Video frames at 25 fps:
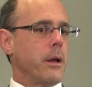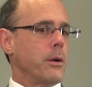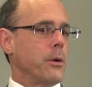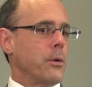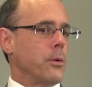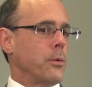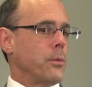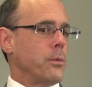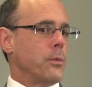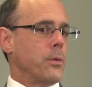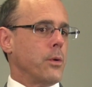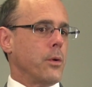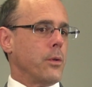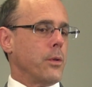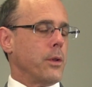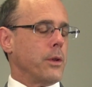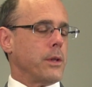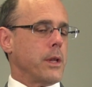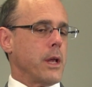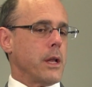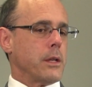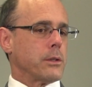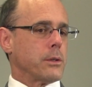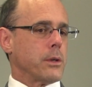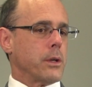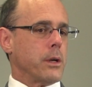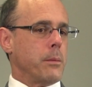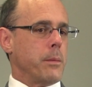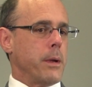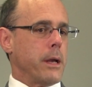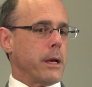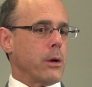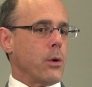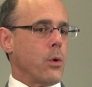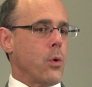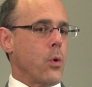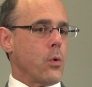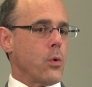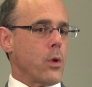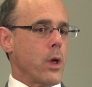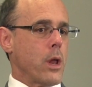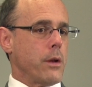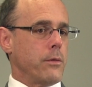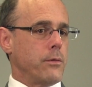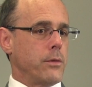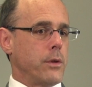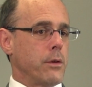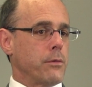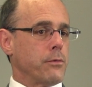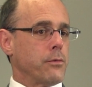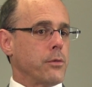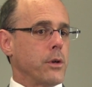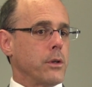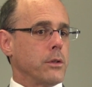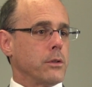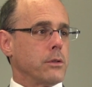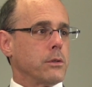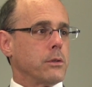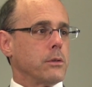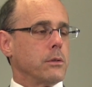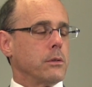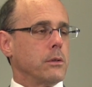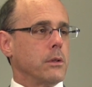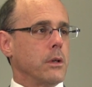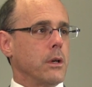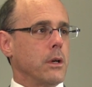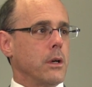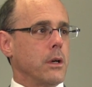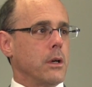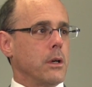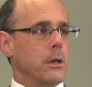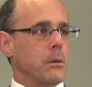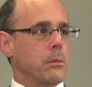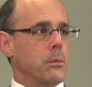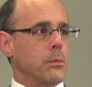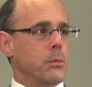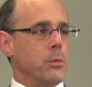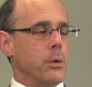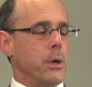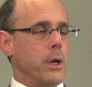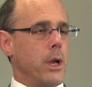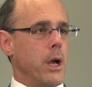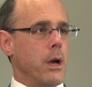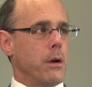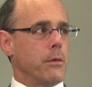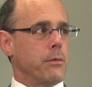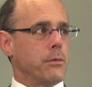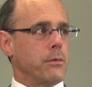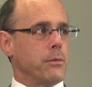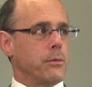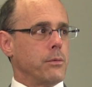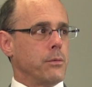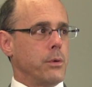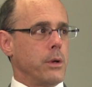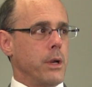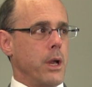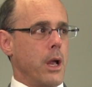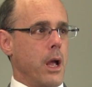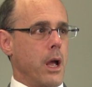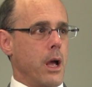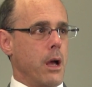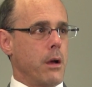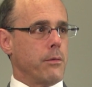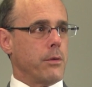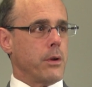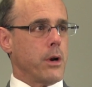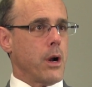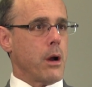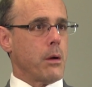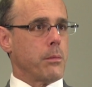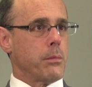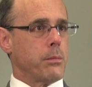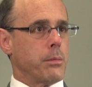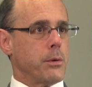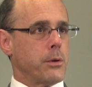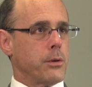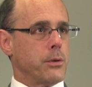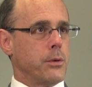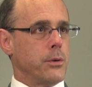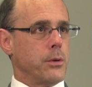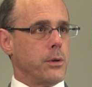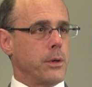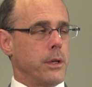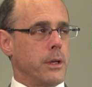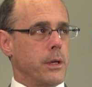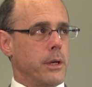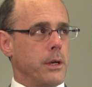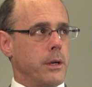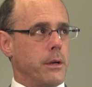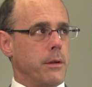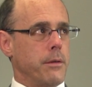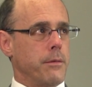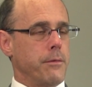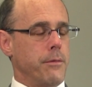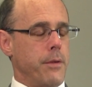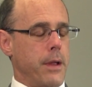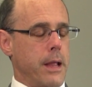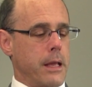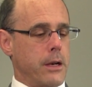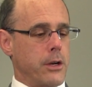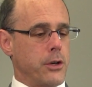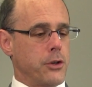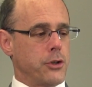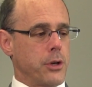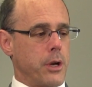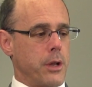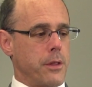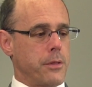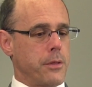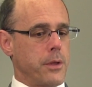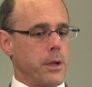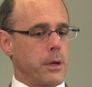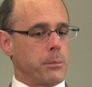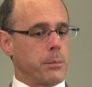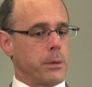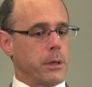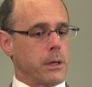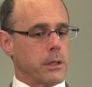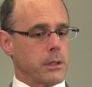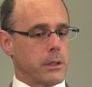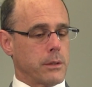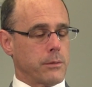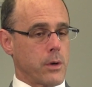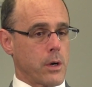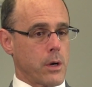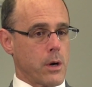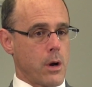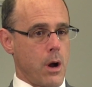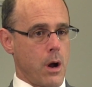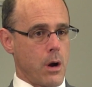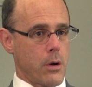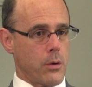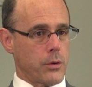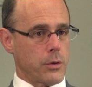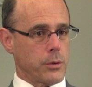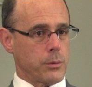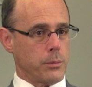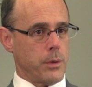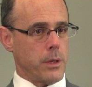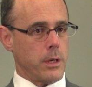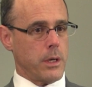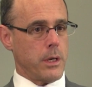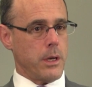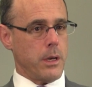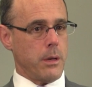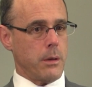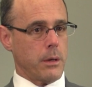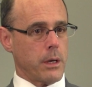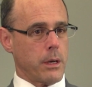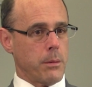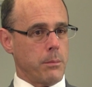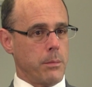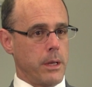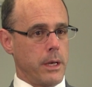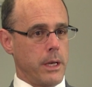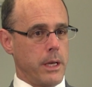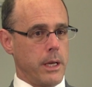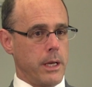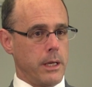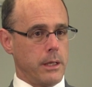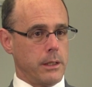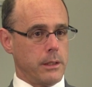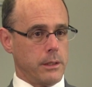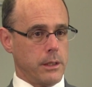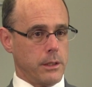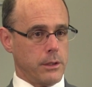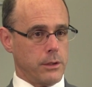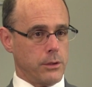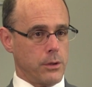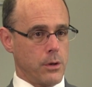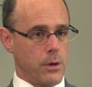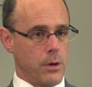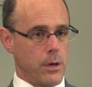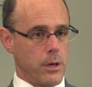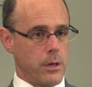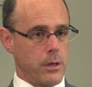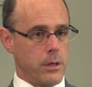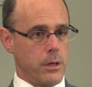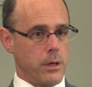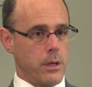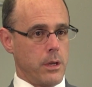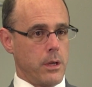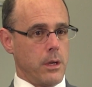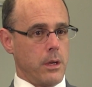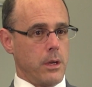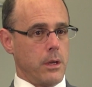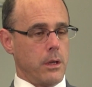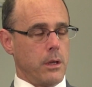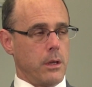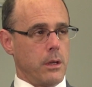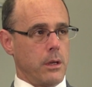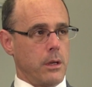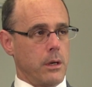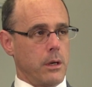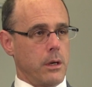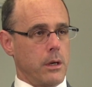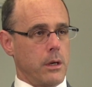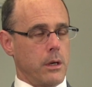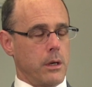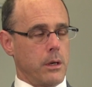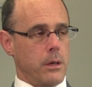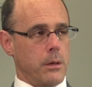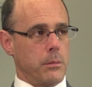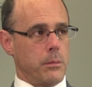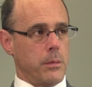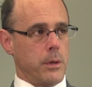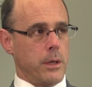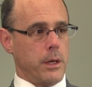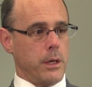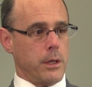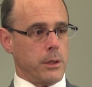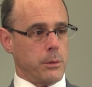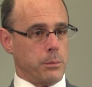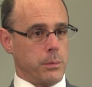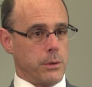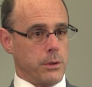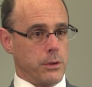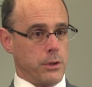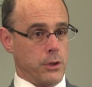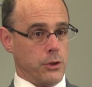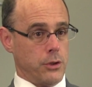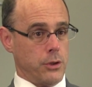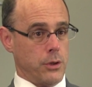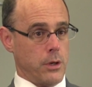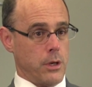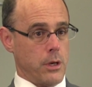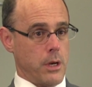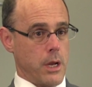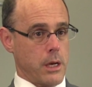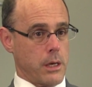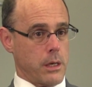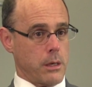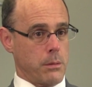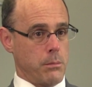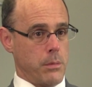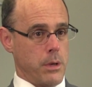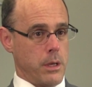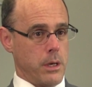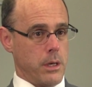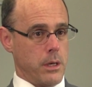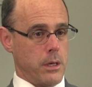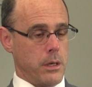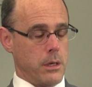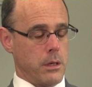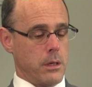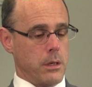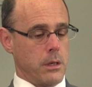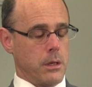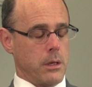I, don't know that that's going to make a whole lot of difference. Um, we have we have an opportunity and an advantage, I think, because of our congressman and the committee he sits on, mm -hmm. um, and his position on that committee.